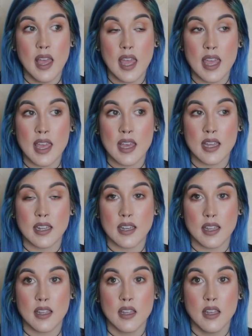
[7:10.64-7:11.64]

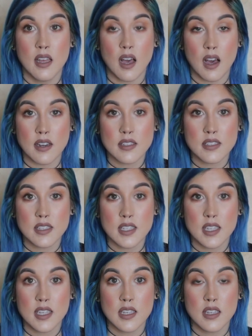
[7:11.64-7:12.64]
And
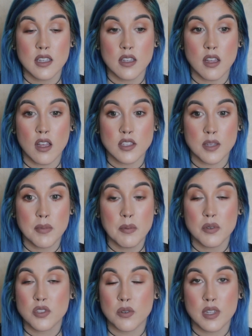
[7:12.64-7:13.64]
honestly, some
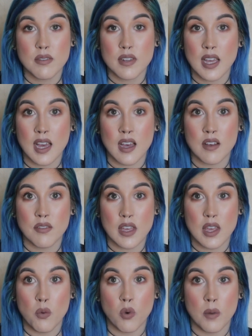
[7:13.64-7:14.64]
people don't even have
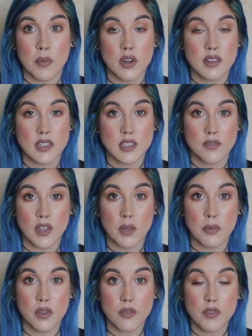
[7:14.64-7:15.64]
a Walmart that's
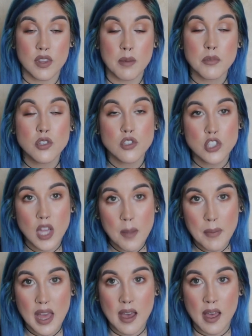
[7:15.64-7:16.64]
available for them to
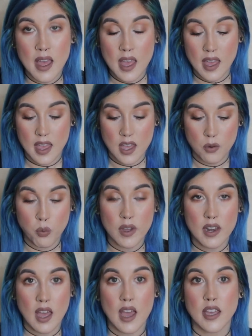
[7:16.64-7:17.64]
shop at. And
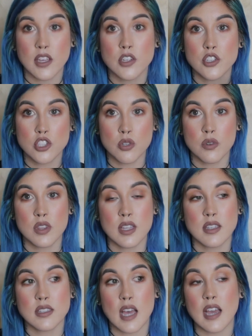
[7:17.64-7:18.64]
when I show
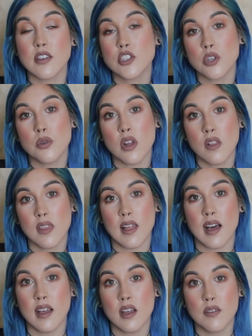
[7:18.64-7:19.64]
things, I showed a
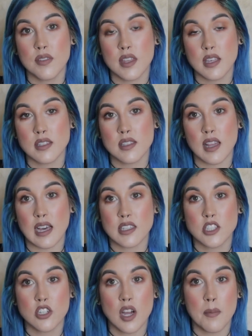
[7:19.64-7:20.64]
lot of things
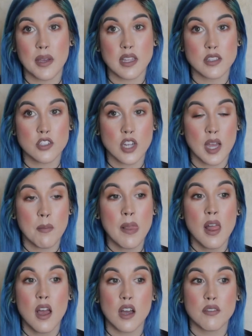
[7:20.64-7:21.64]
last year on my
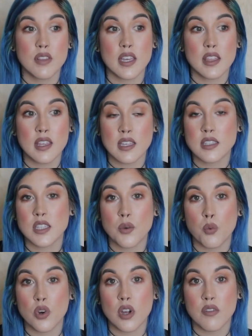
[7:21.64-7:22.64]
Instagram of like things
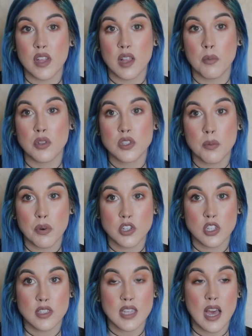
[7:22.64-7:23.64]
that were available to
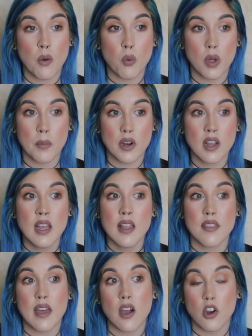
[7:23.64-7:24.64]
purchase at Walmart
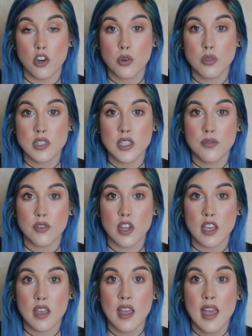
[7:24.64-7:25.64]
that are cruelty
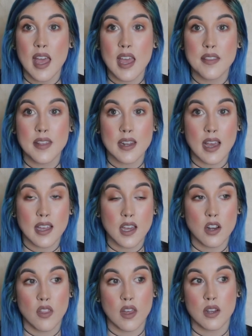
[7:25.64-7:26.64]
free, and then I
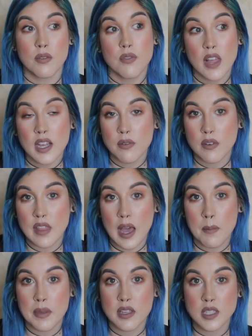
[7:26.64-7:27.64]
got a lot of flack for
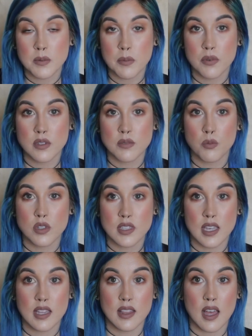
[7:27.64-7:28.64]
that because people were
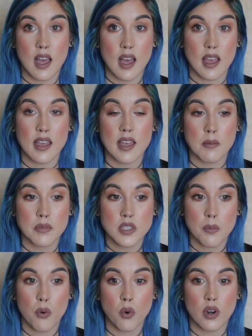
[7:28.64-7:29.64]
saying that I am
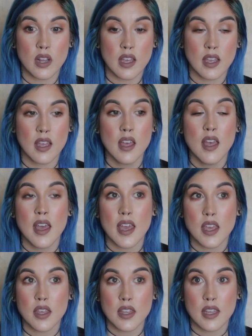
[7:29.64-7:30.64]
supporting
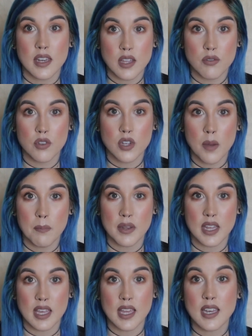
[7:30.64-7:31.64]
an evil
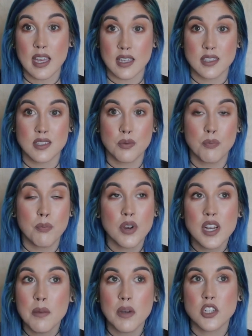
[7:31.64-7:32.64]
company. And yes,
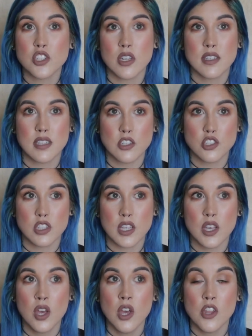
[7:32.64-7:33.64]
pretty much
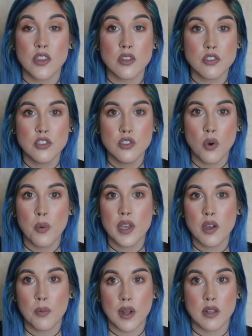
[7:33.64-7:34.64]
essentially there's no
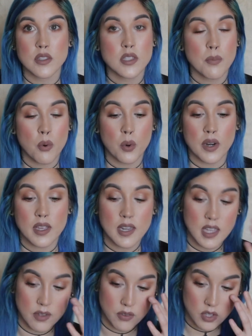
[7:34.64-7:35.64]
way around supporting
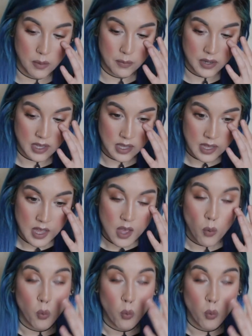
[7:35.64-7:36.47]
an evil company.